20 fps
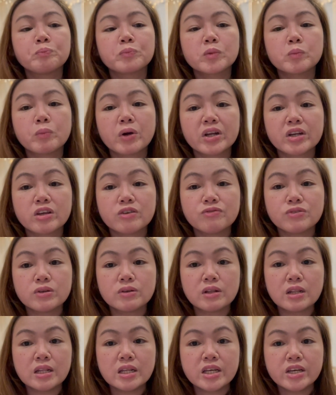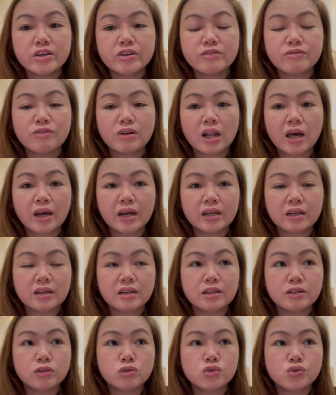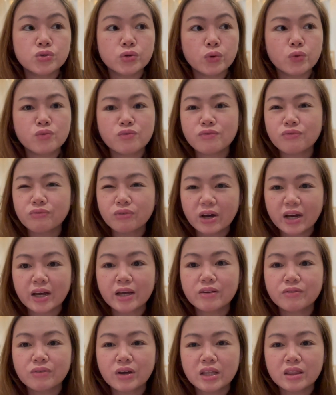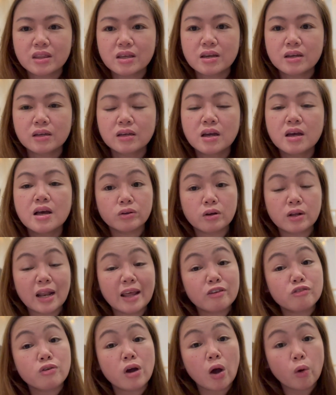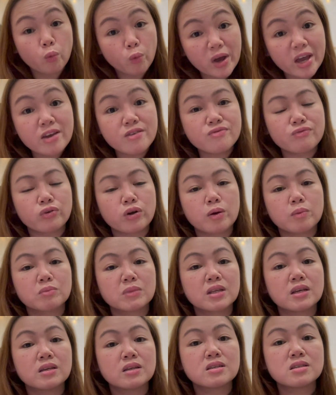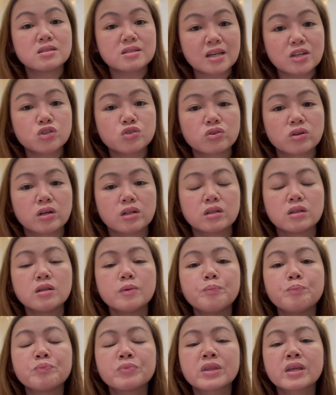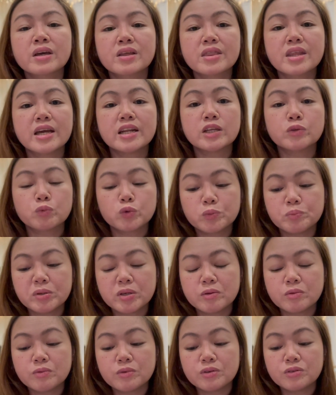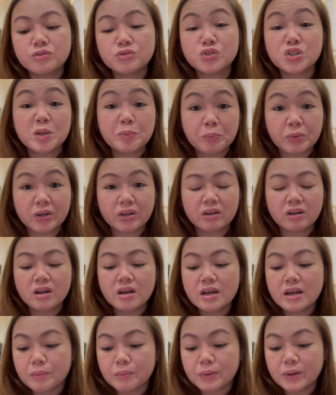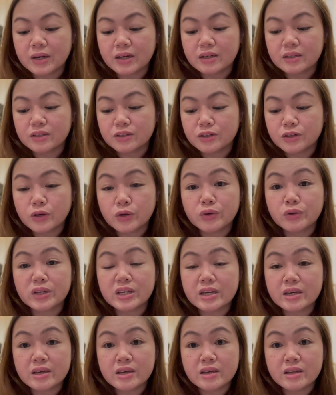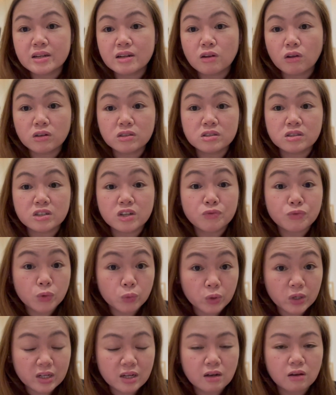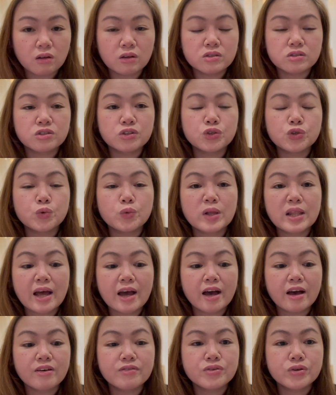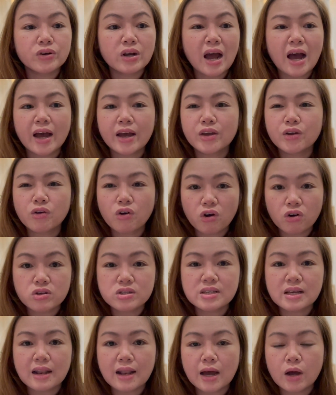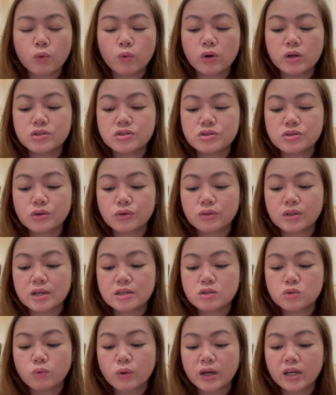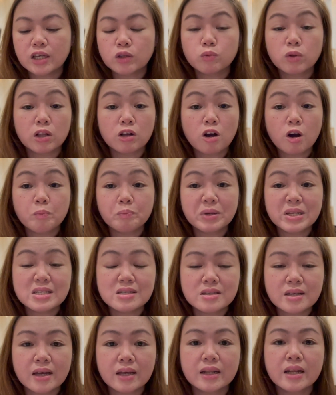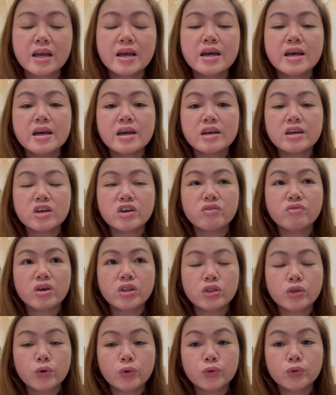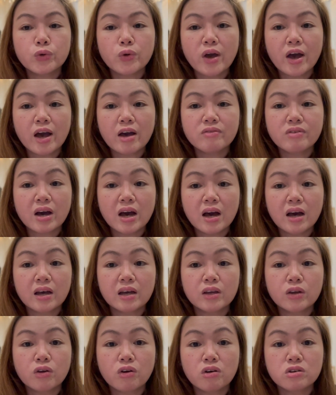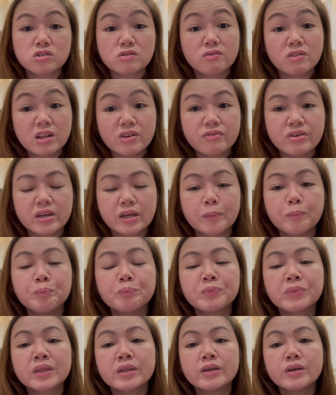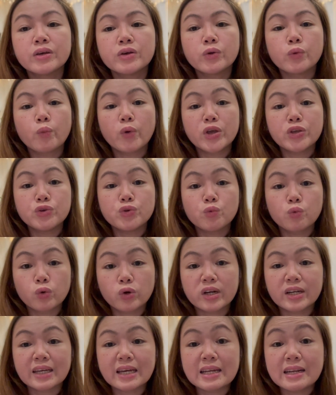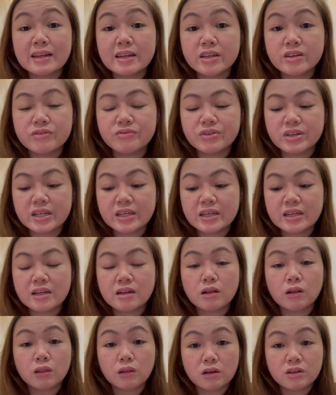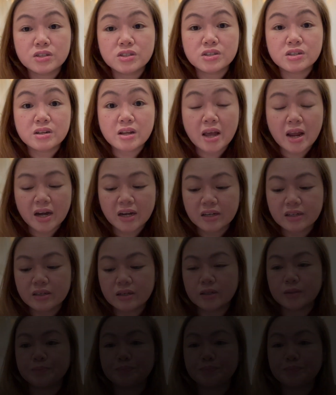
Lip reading: But if you live like in zone 5, I think, like away from the central, then it will be cheaper. But you know, in London, if you work in London, you will have your high cost allowance. So that's why it will compensate even though you have a high cost of living when you work and live in London area.